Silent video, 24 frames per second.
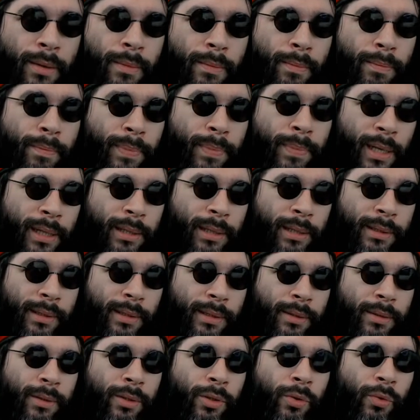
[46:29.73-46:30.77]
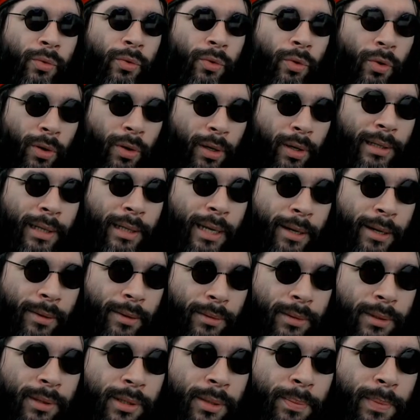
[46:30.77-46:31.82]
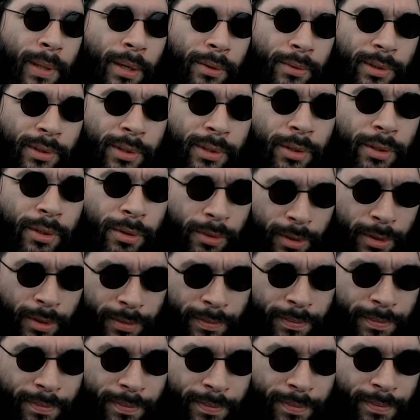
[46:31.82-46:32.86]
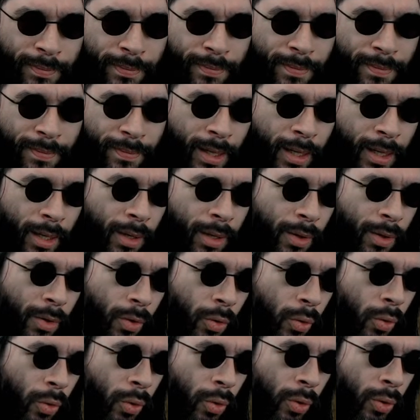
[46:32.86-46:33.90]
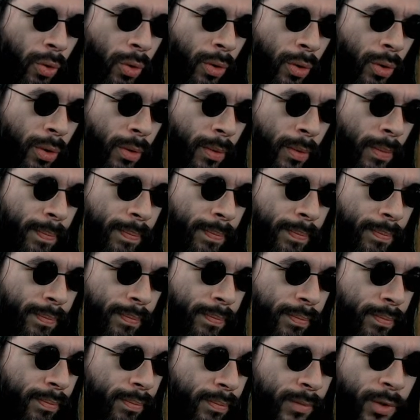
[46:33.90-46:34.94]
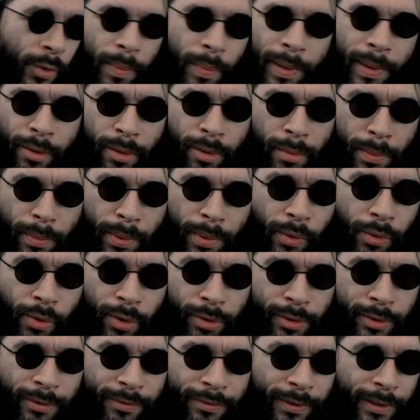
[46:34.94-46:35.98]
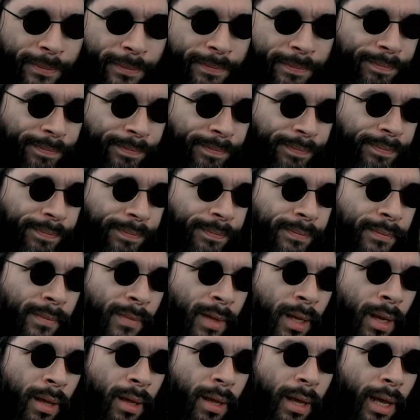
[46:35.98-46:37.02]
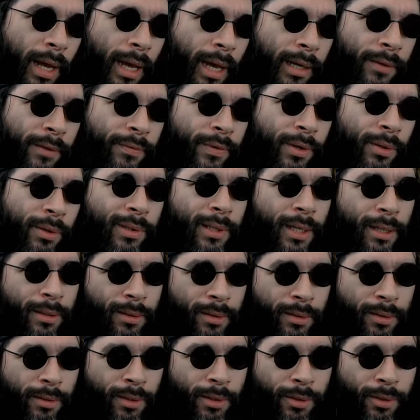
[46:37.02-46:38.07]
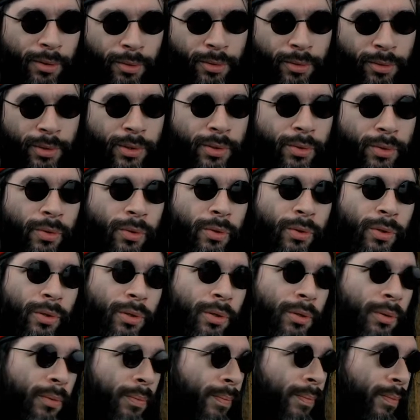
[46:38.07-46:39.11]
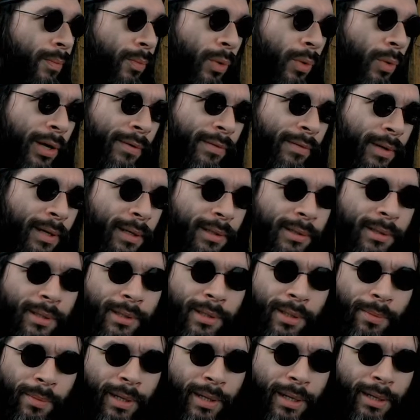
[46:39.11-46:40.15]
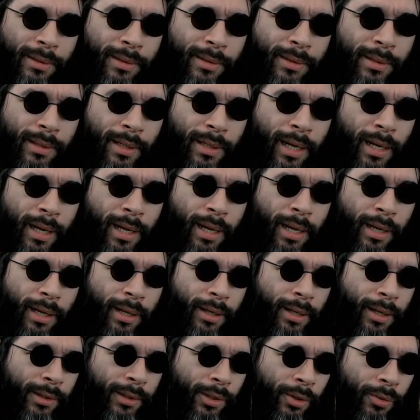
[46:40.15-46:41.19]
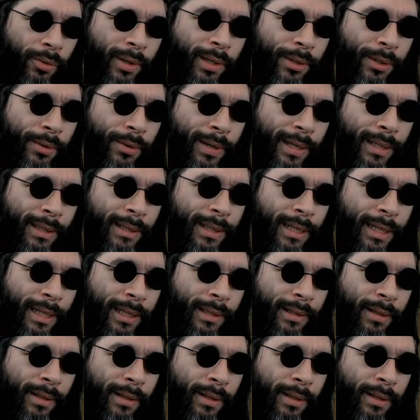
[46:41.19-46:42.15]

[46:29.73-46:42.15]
but you're not allowed to pose nude or to appear in pornography. And if you send nudes or whatever else to someone else and you're under 18,